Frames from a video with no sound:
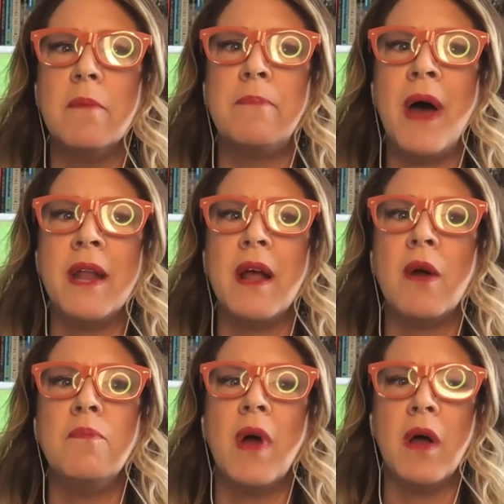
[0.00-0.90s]
but
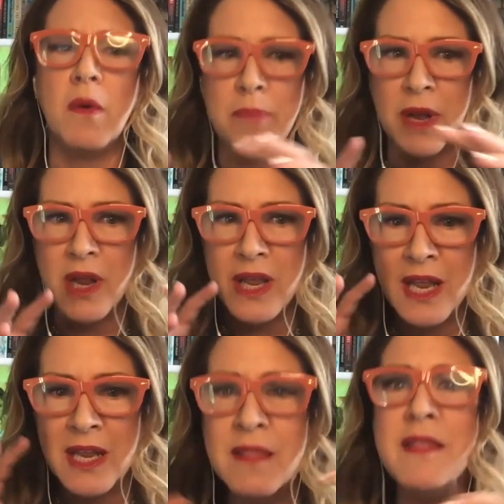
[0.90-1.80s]
um, uh, but
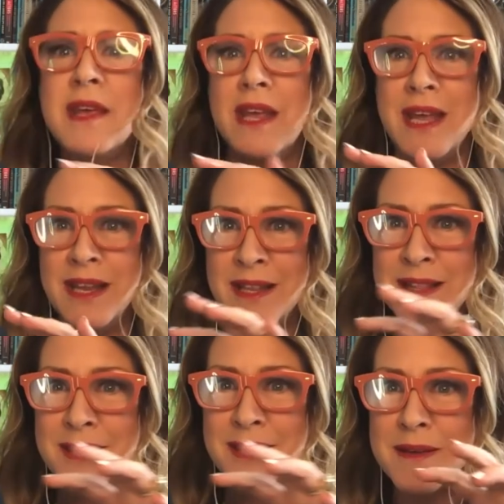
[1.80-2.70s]
in the
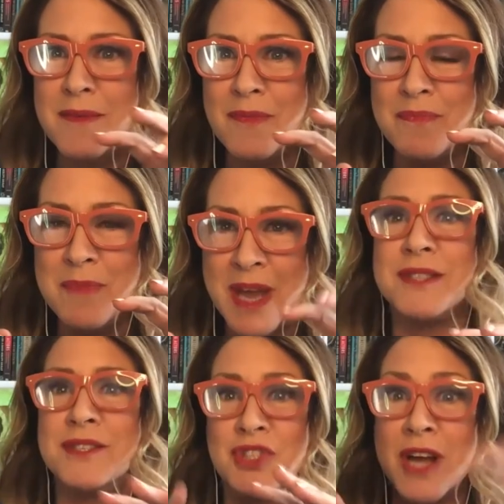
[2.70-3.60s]
in the
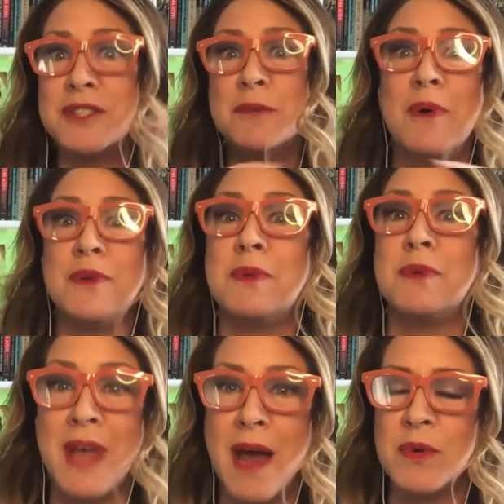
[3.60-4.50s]
mix juxtaposed with
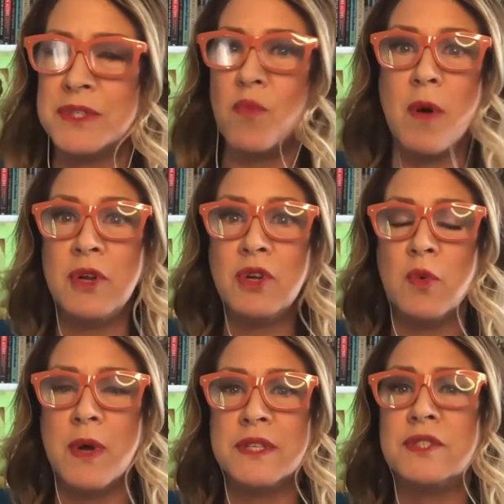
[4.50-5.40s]
that was a woman who
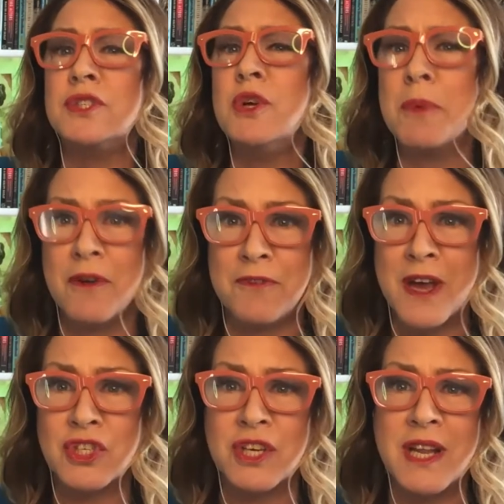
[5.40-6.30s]
was super
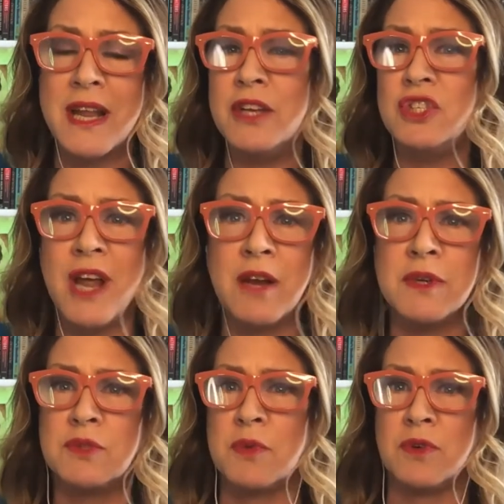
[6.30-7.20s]
affectionate and
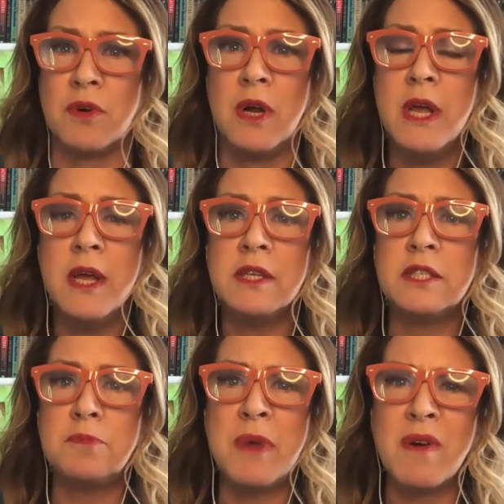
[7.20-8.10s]
generous with her
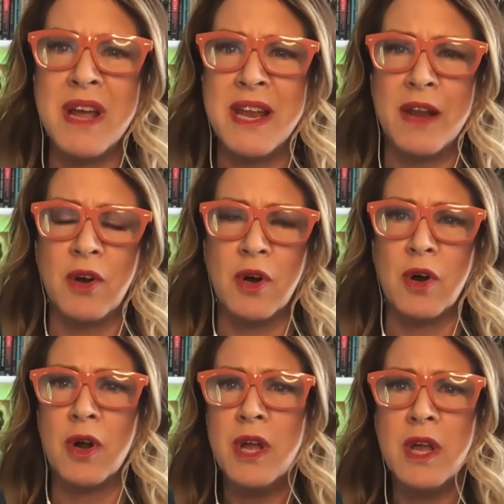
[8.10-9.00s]
spirit and
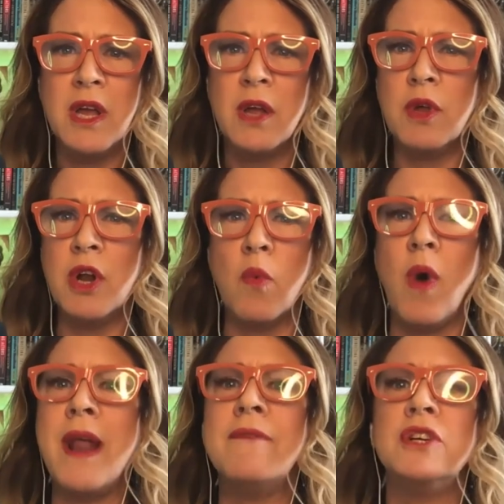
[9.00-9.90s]
her you know
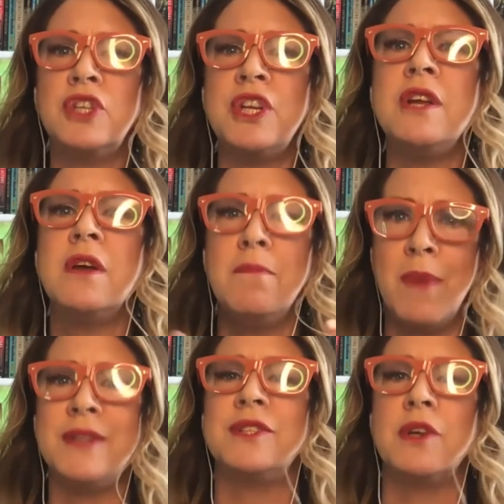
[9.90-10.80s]
whatever she could
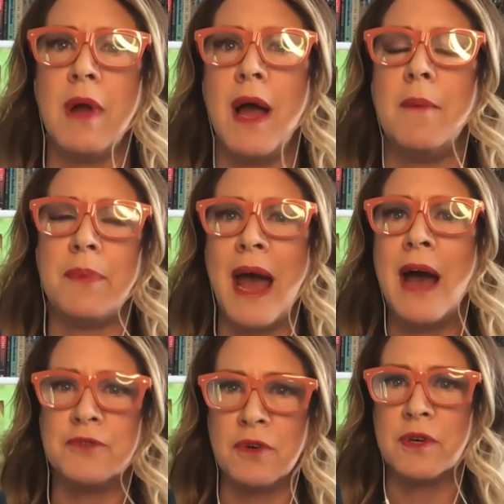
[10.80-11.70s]
muster up
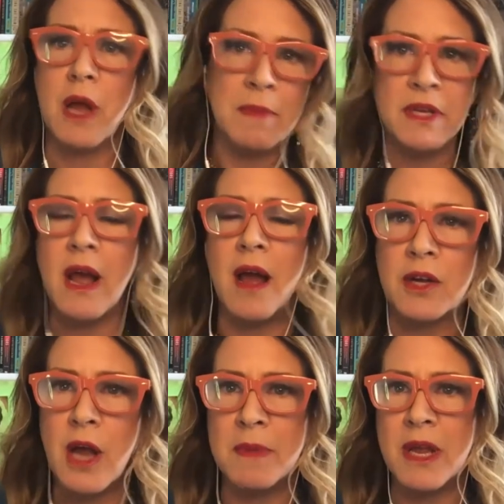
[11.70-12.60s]
after coming
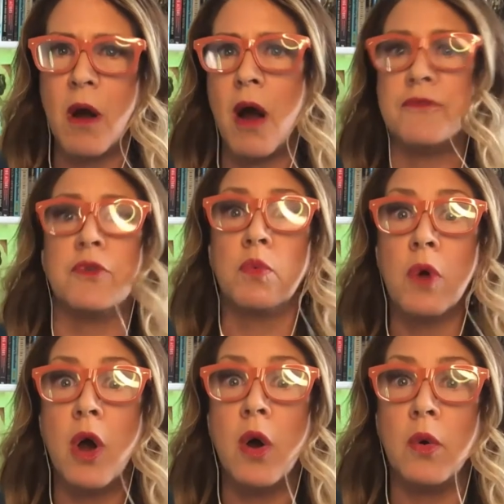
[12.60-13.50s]
coming off the
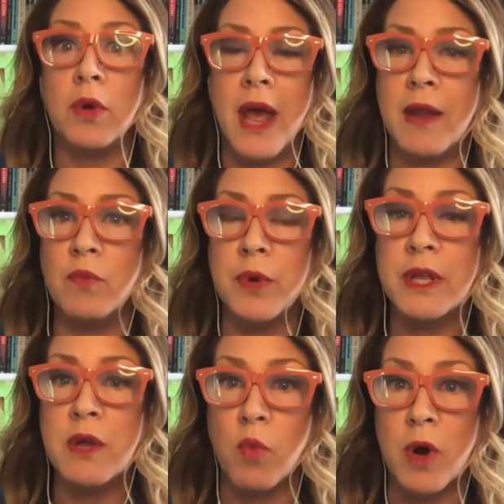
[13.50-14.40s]
road and
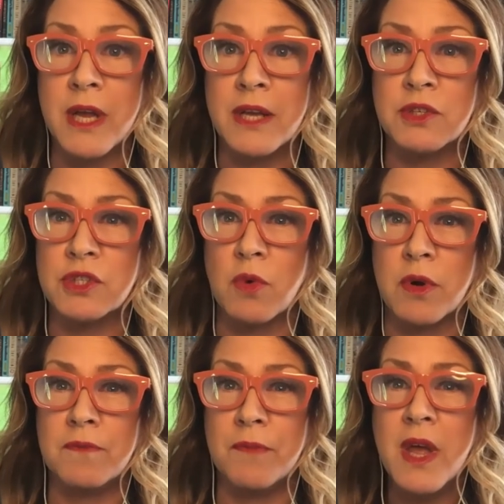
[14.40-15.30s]
really working to
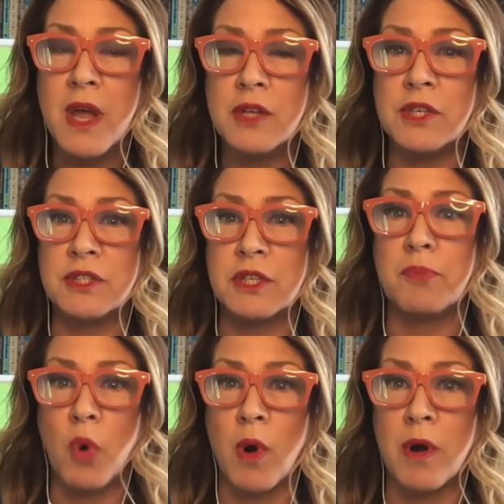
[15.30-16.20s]
sort of to
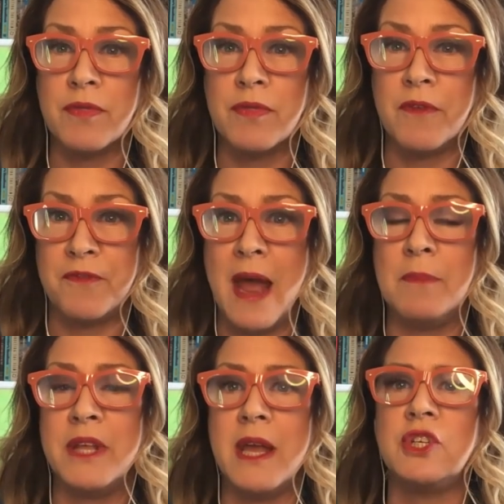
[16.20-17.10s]
support the
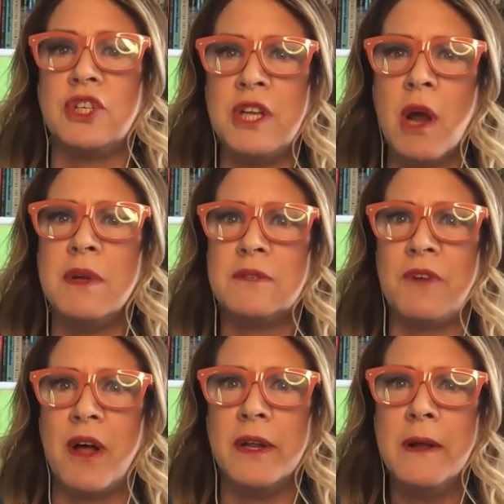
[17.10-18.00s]
family and she always
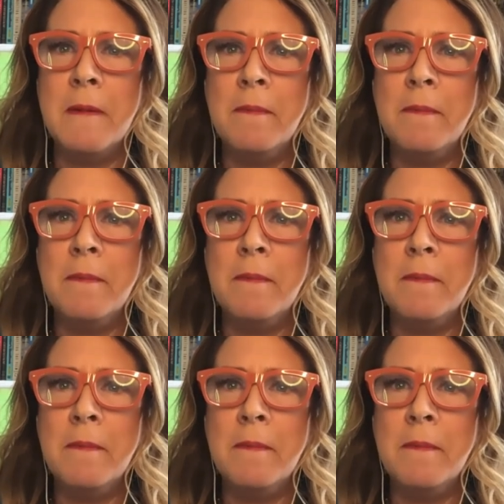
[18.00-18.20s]
felt